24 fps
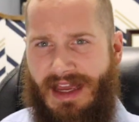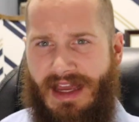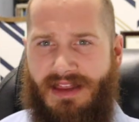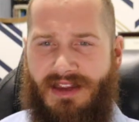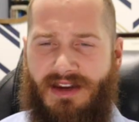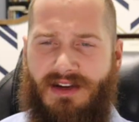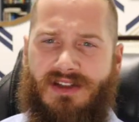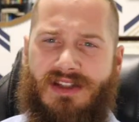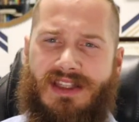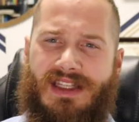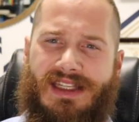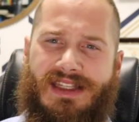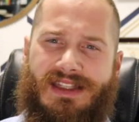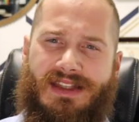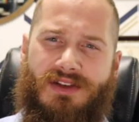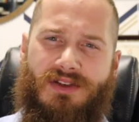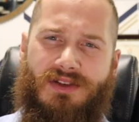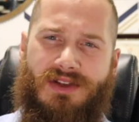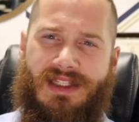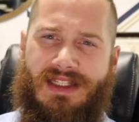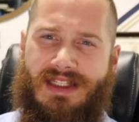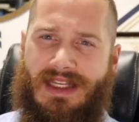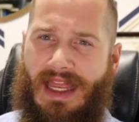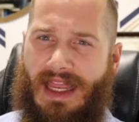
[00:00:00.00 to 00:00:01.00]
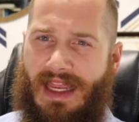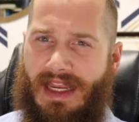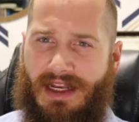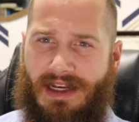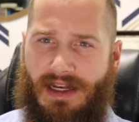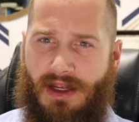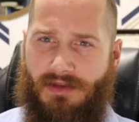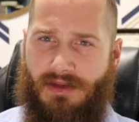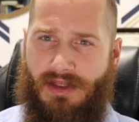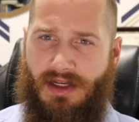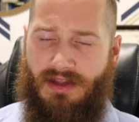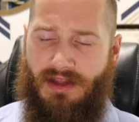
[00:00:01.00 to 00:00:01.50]
There's this little saying
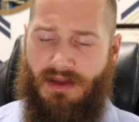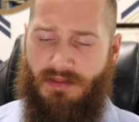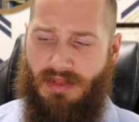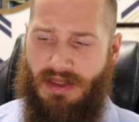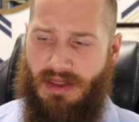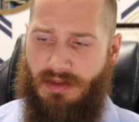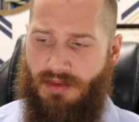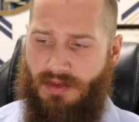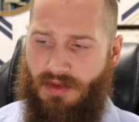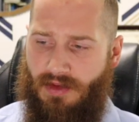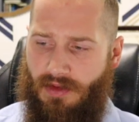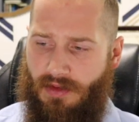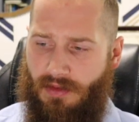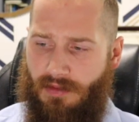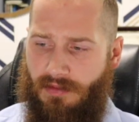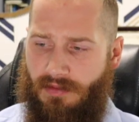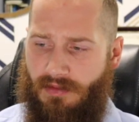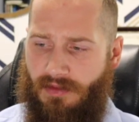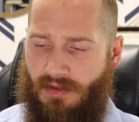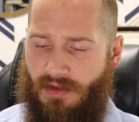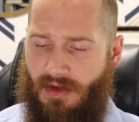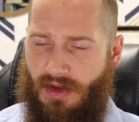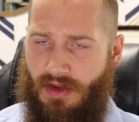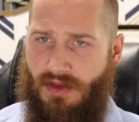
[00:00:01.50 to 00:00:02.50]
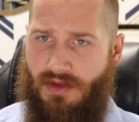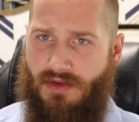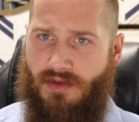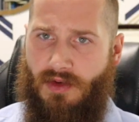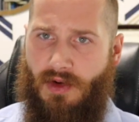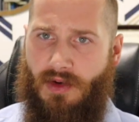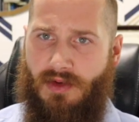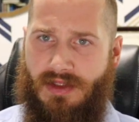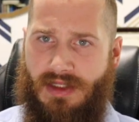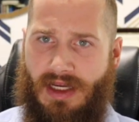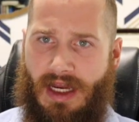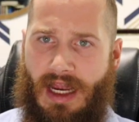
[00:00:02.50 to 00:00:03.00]
out there that people
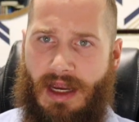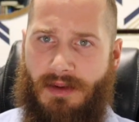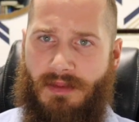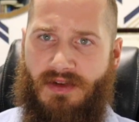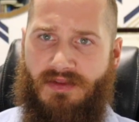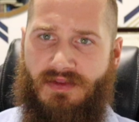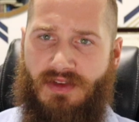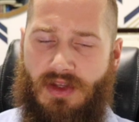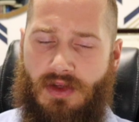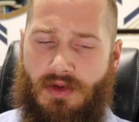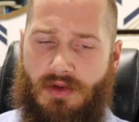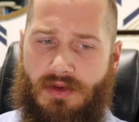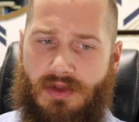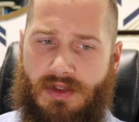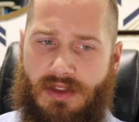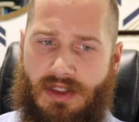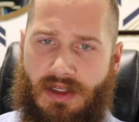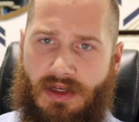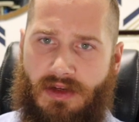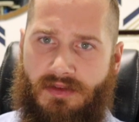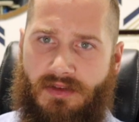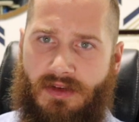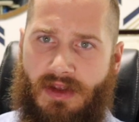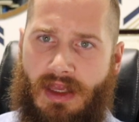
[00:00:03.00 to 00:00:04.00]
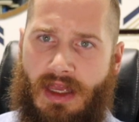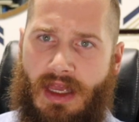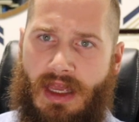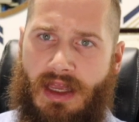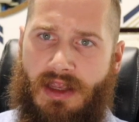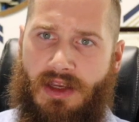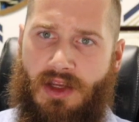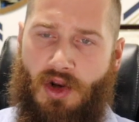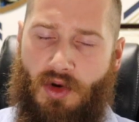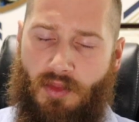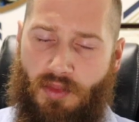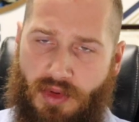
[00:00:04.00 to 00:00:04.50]
through time have used of,
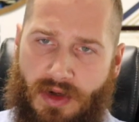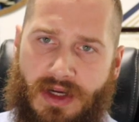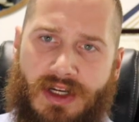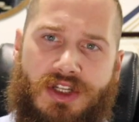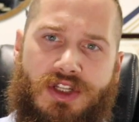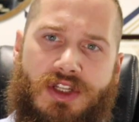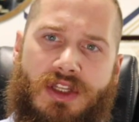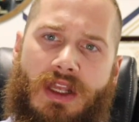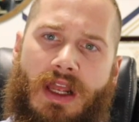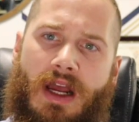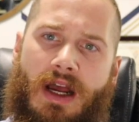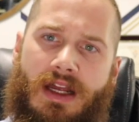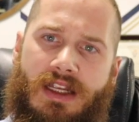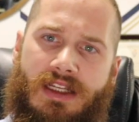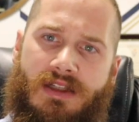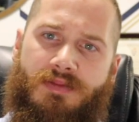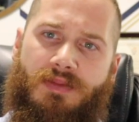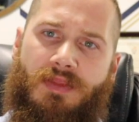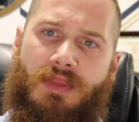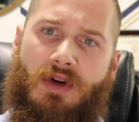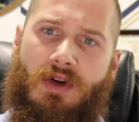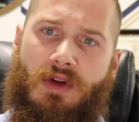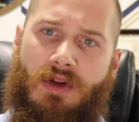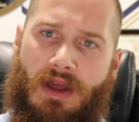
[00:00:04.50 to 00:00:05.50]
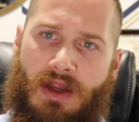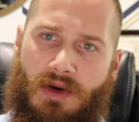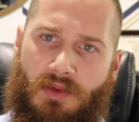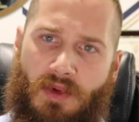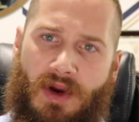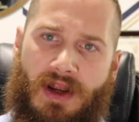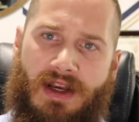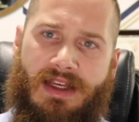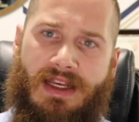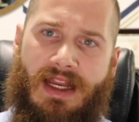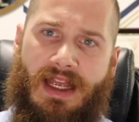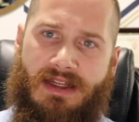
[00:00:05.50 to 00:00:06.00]
you know, preach the gospel and
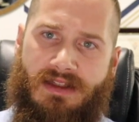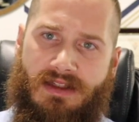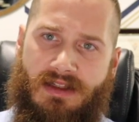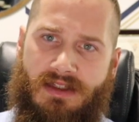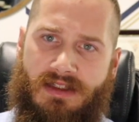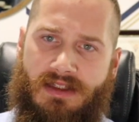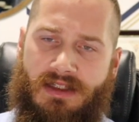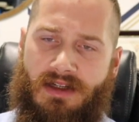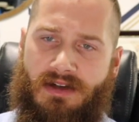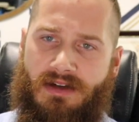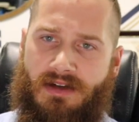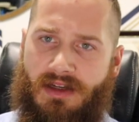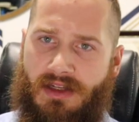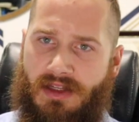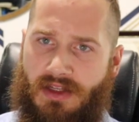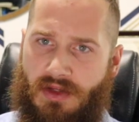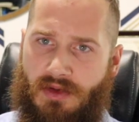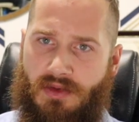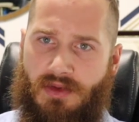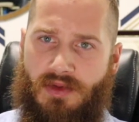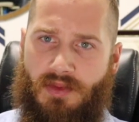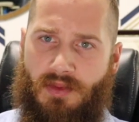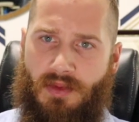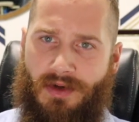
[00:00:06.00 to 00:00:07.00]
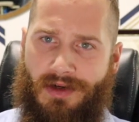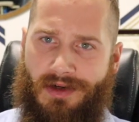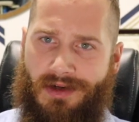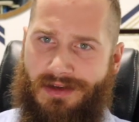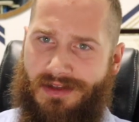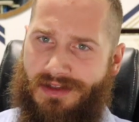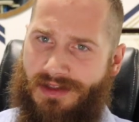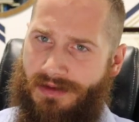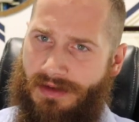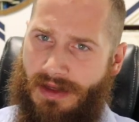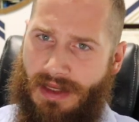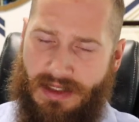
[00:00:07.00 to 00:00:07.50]
when necessary, use
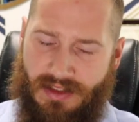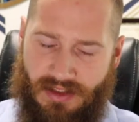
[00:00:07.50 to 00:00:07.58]
words.